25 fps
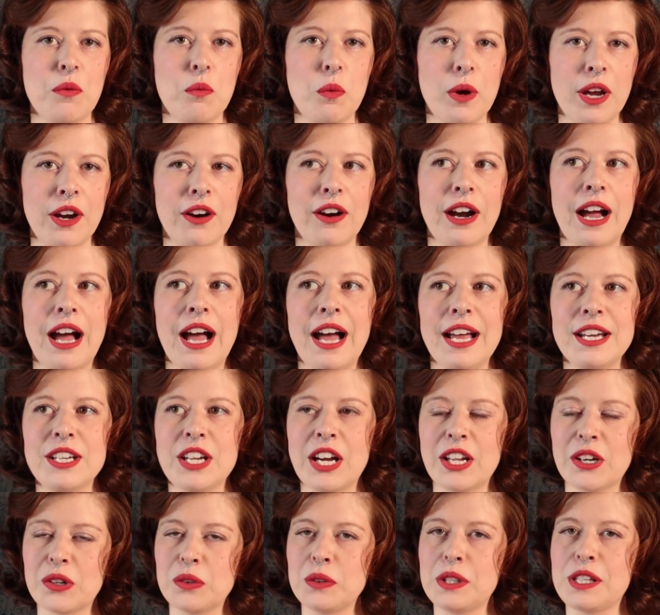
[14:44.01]
where I
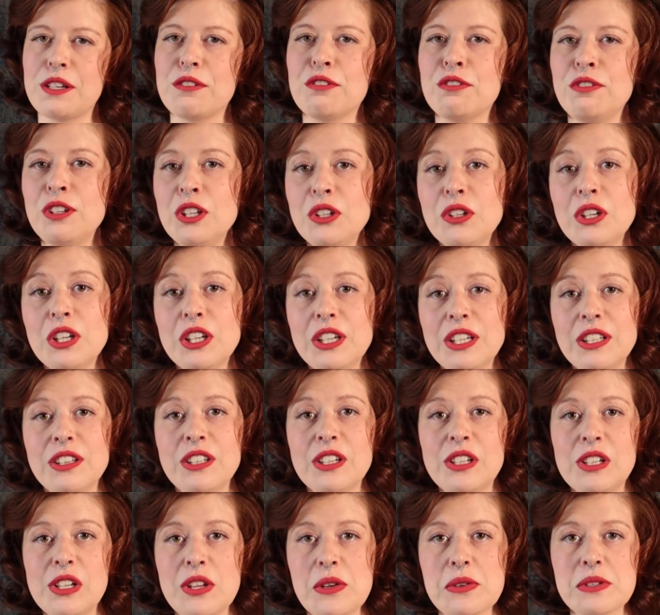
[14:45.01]
not only feel good in
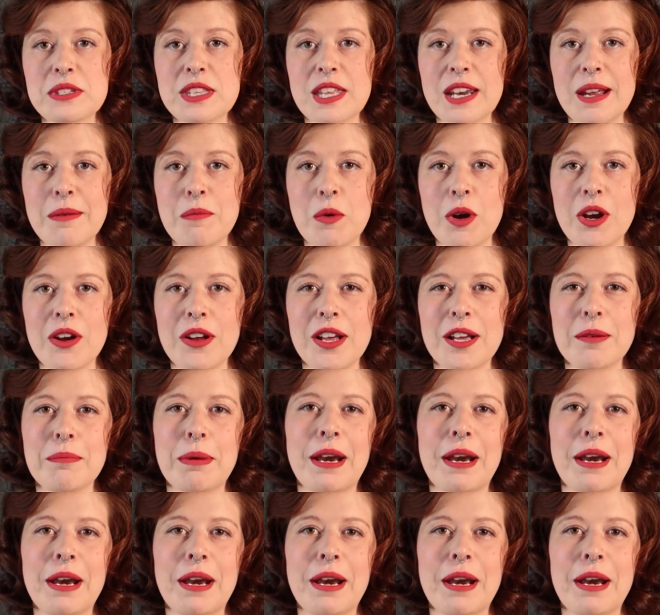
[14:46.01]
the clothes that I'm wearing,